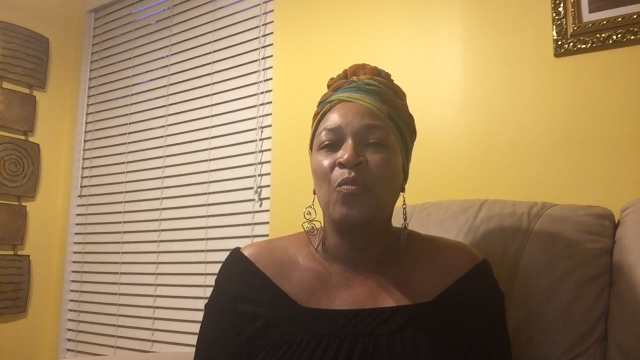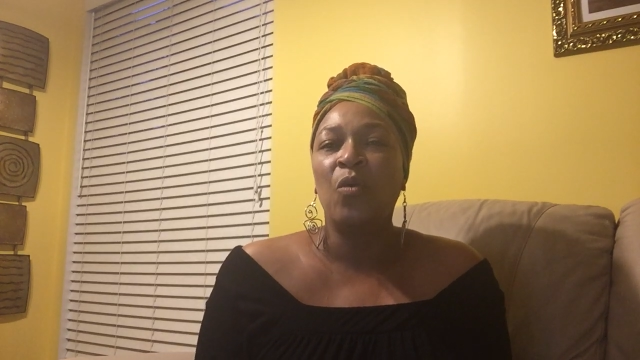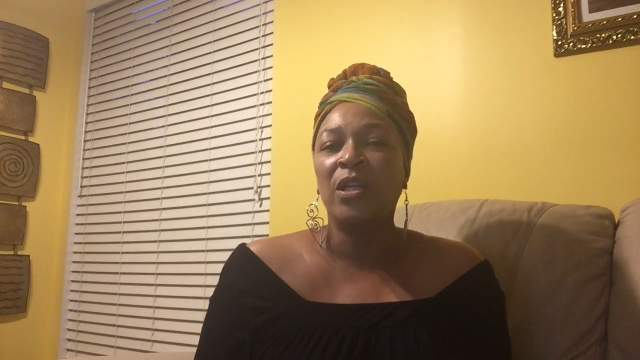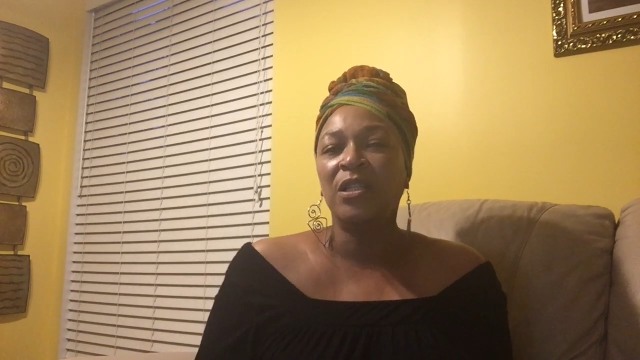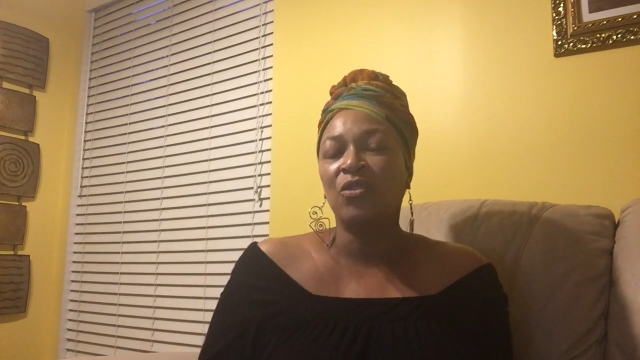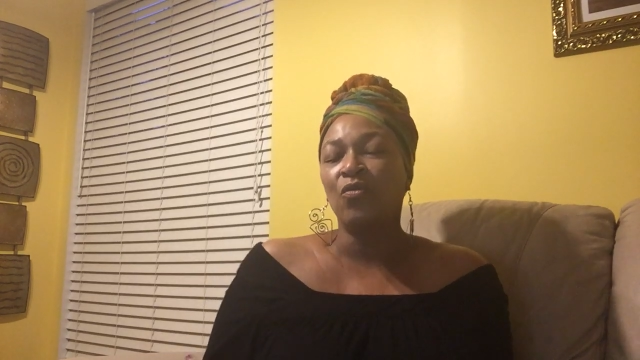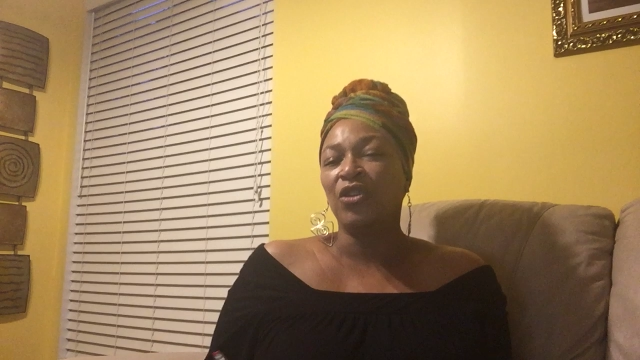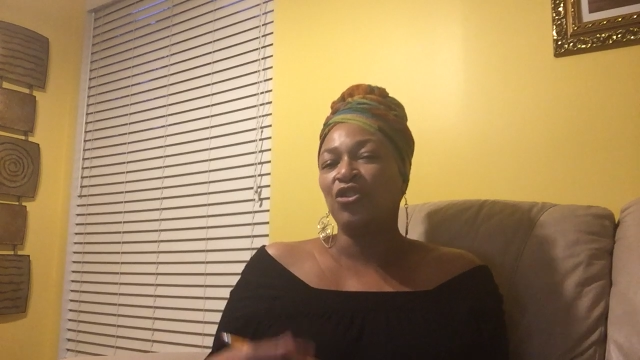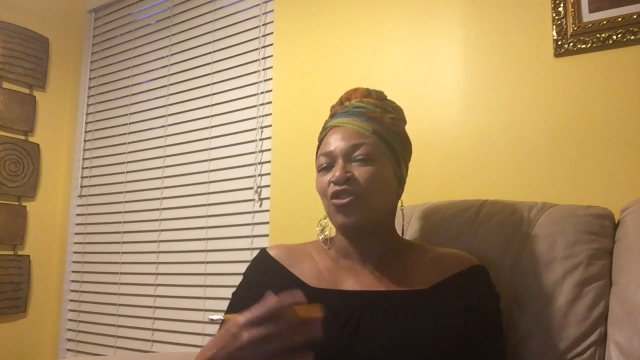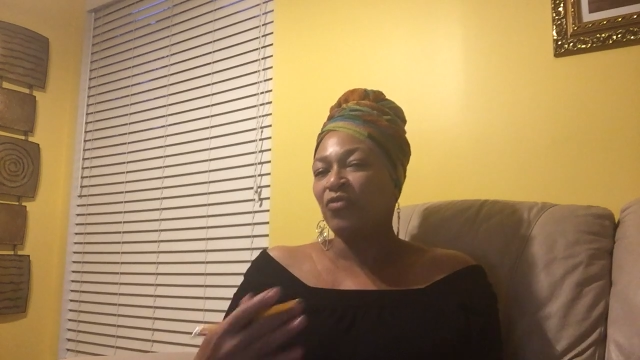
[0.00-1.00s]
what it's going
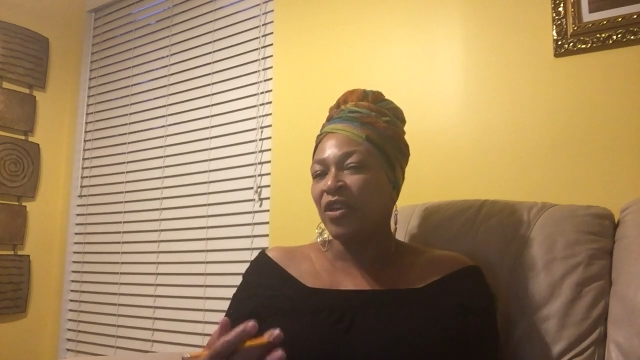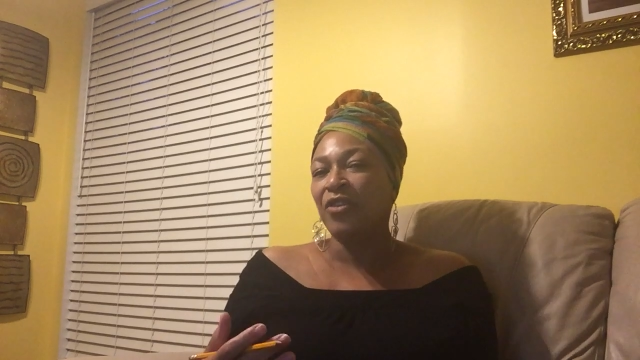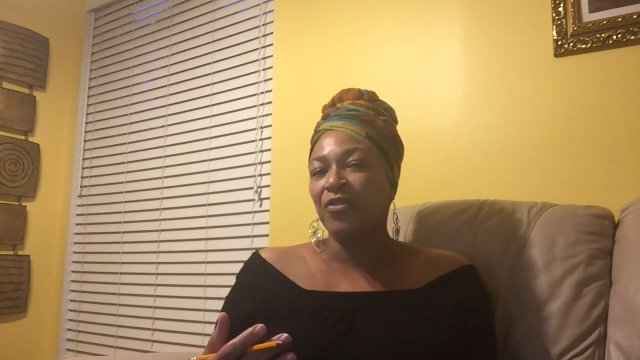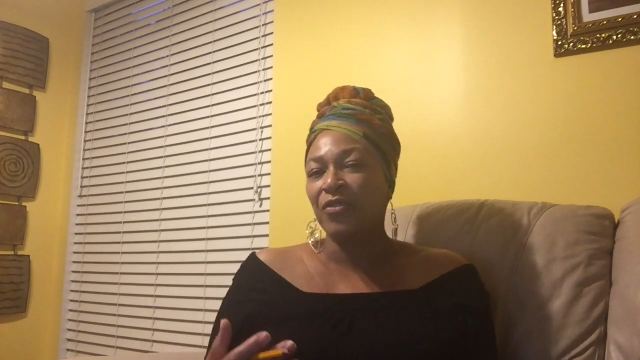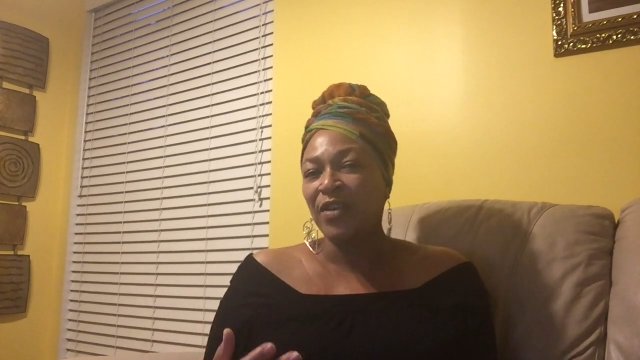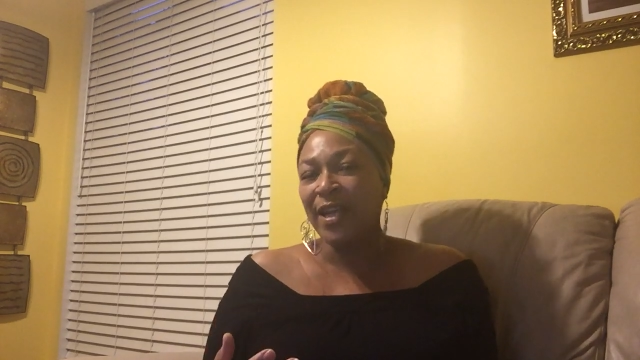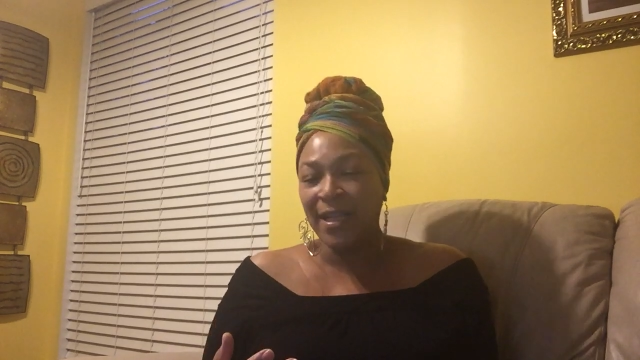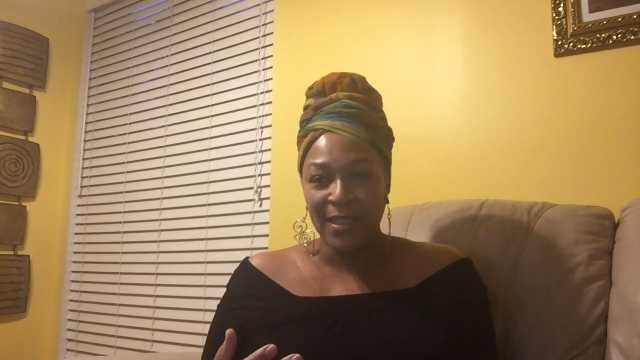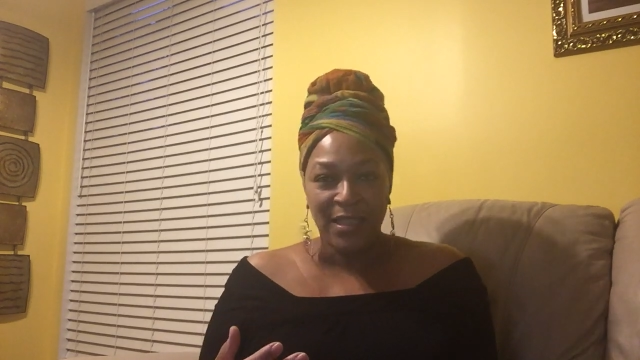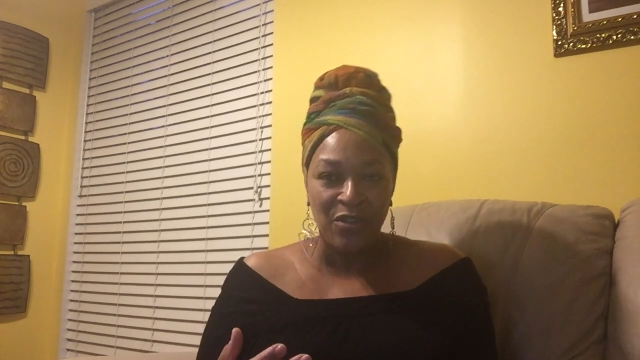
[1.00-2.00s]
to trigger
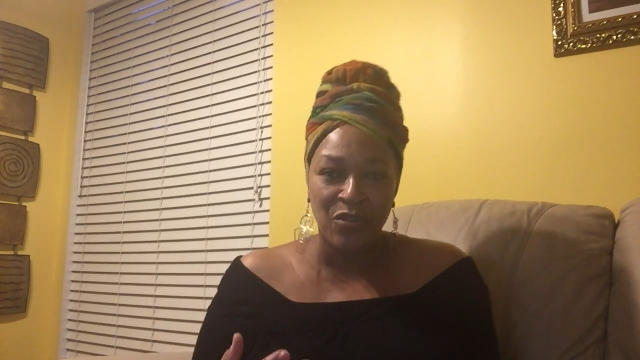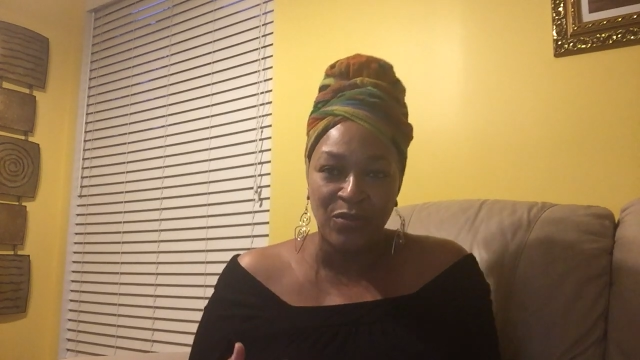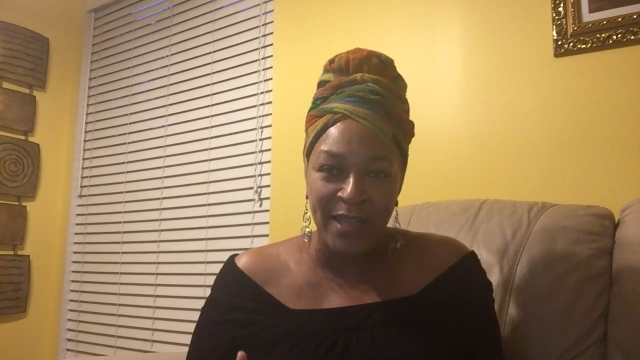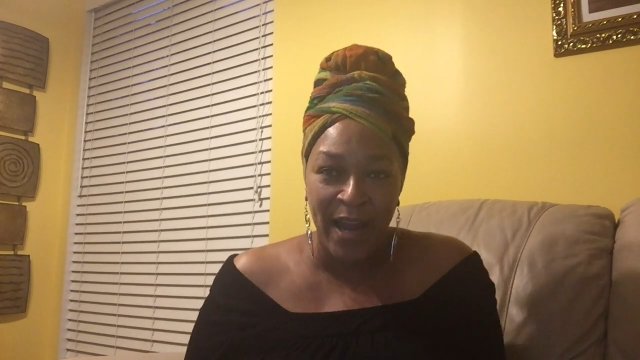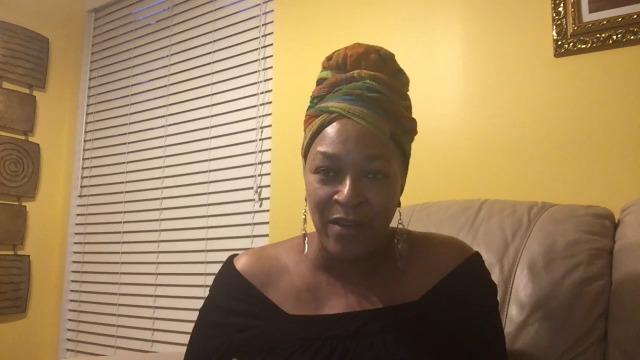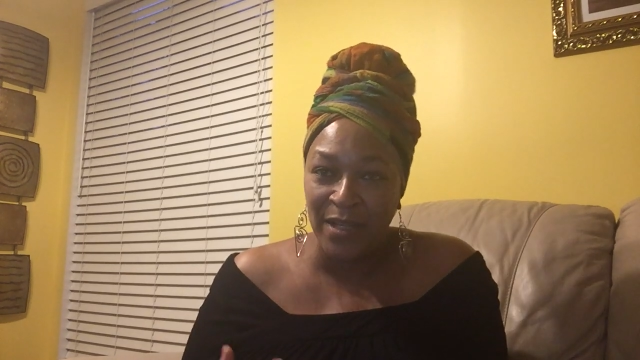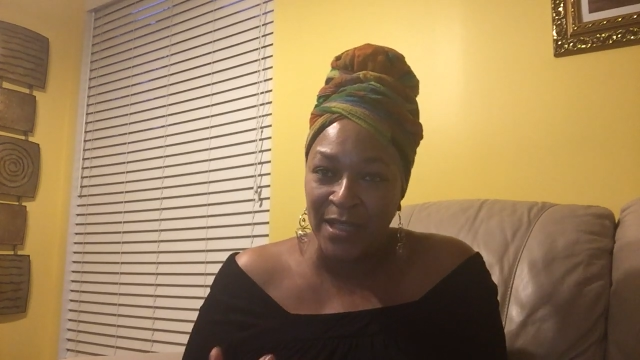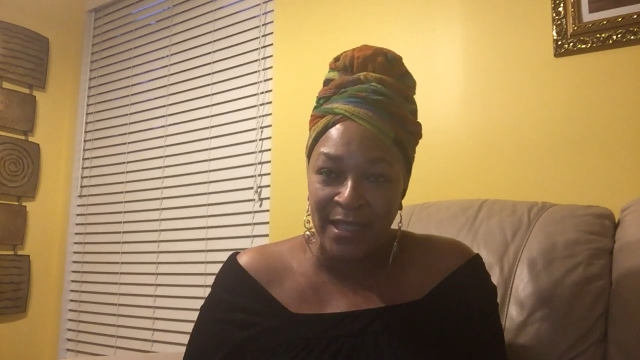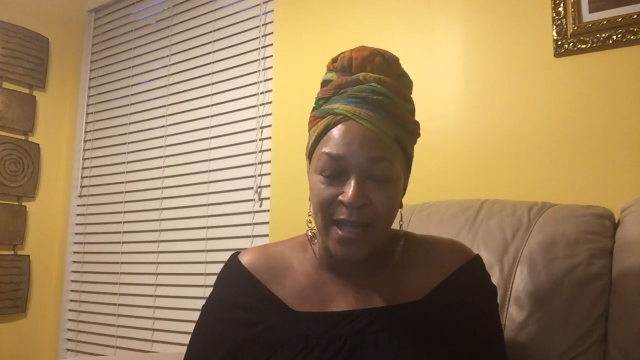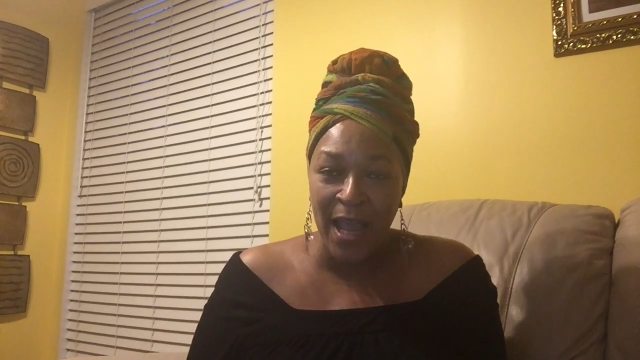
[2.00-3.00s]
down
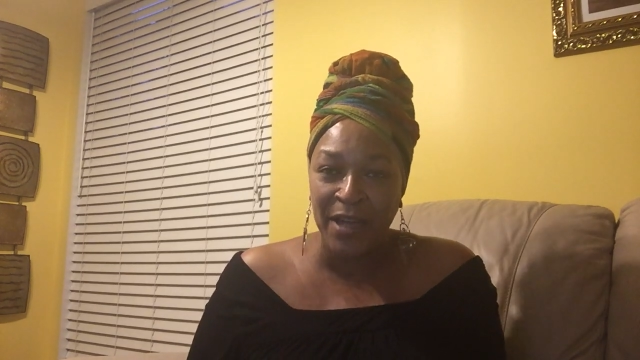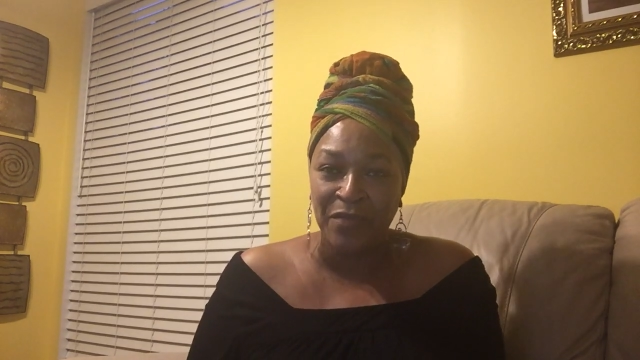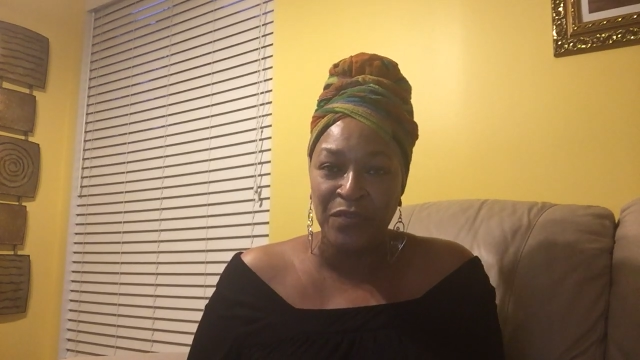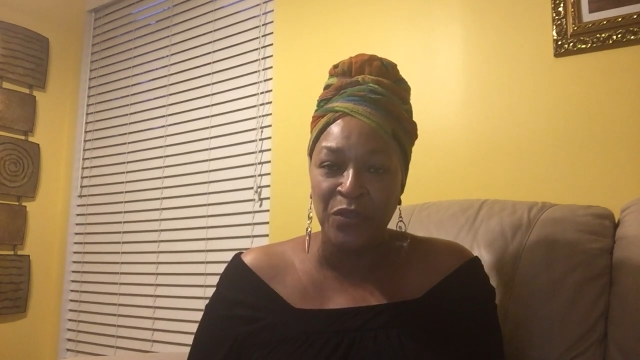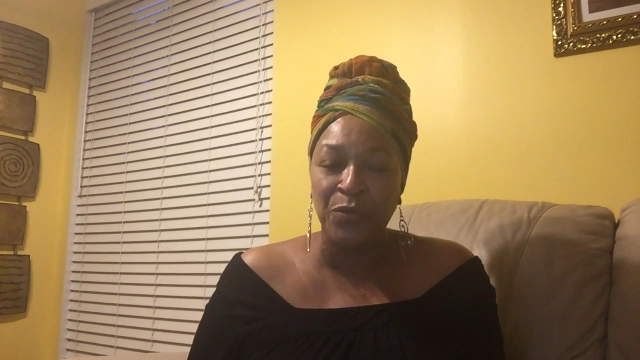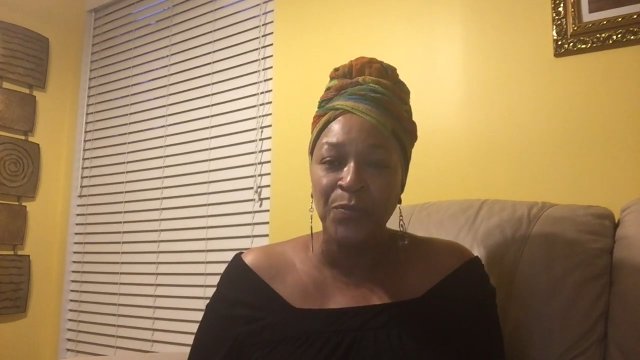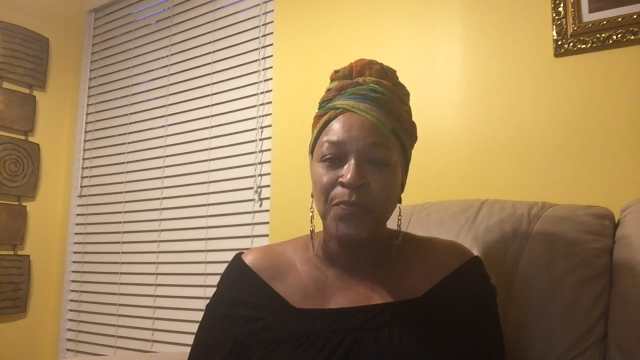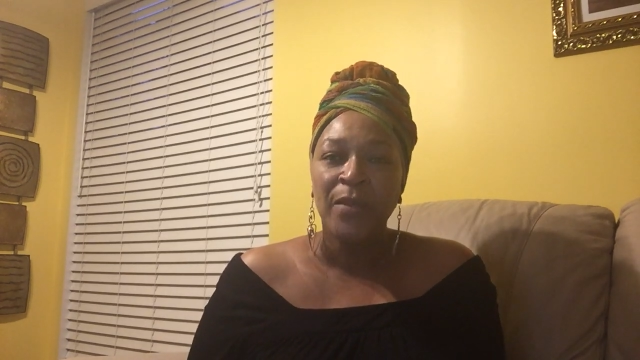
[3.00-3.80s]
inside of you.